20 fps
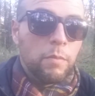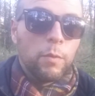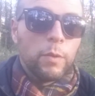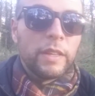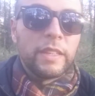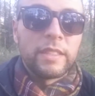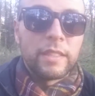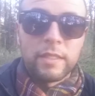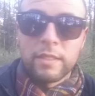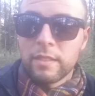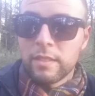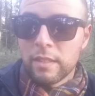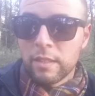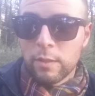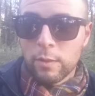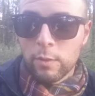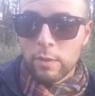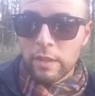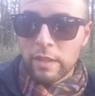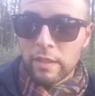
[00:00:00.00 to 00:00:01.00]
reasons,
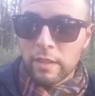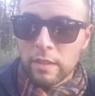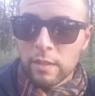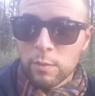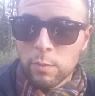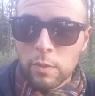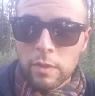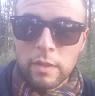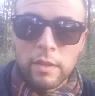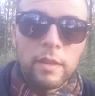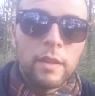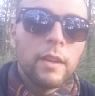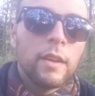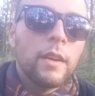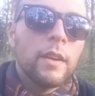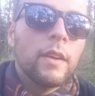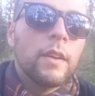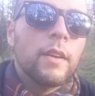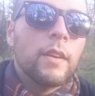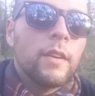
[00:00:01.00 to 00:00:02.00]
including this one.
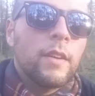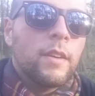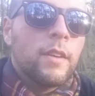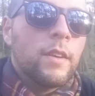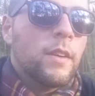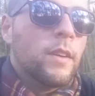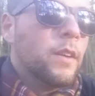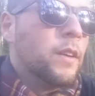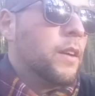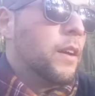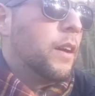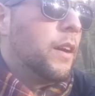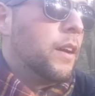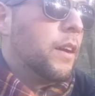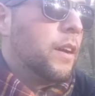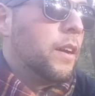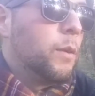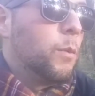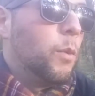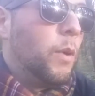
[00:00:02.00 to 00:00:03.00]

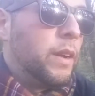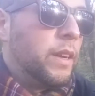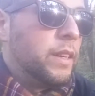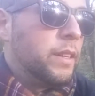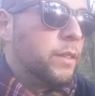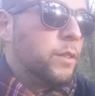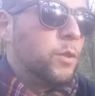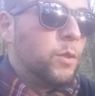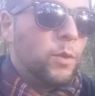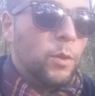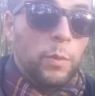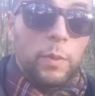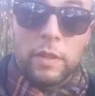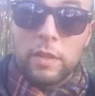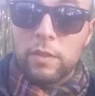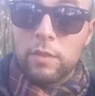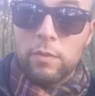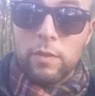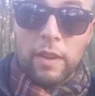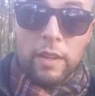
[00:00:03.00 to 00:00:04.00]
I wanted to
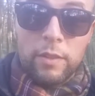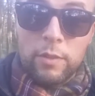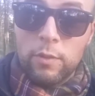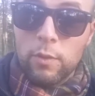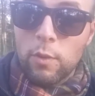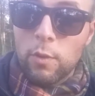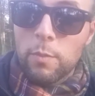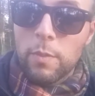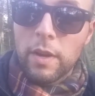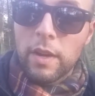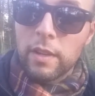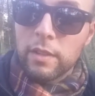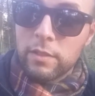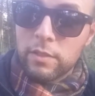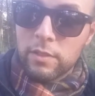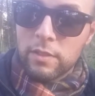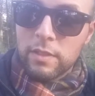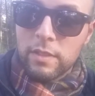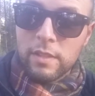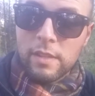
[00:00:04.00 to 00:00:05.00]
be straight so
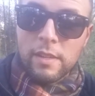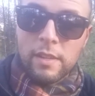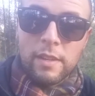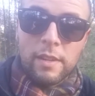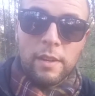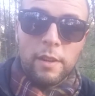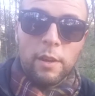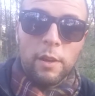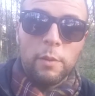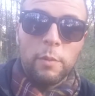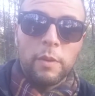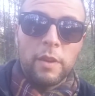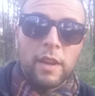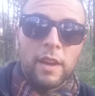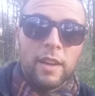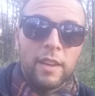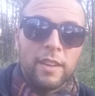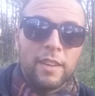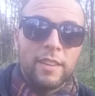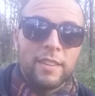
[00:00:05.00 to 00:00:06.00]
much,
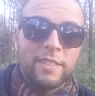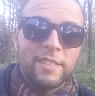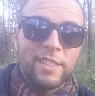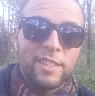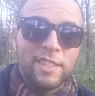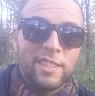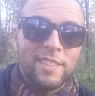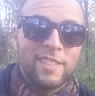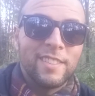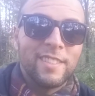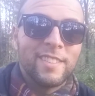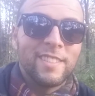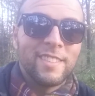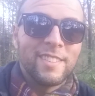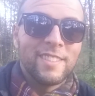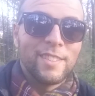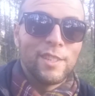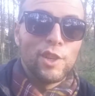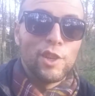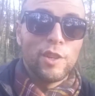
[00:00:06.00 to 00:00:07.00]
but I
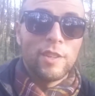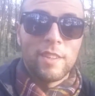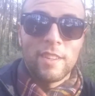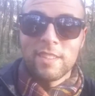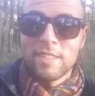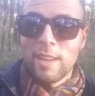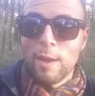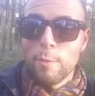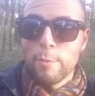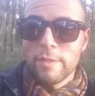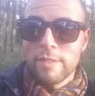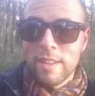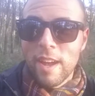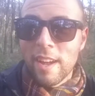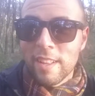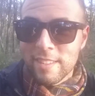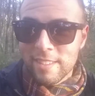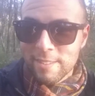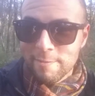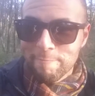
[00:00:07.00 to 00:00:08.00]
just couldn't, because I was
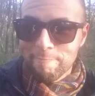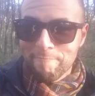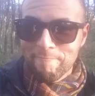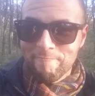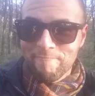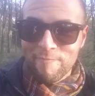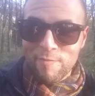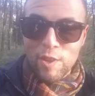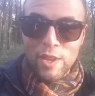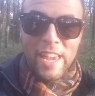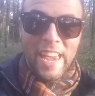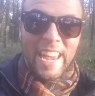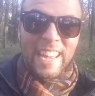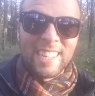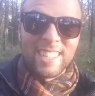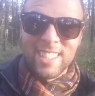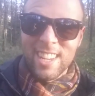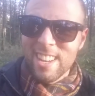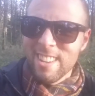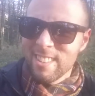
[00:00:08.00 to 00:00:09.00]
not. You
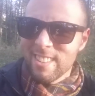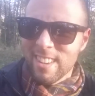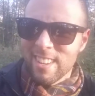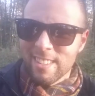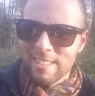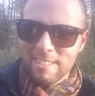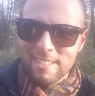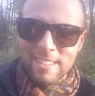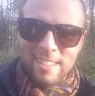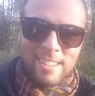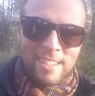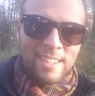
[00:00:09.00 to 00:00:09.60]
can't change that.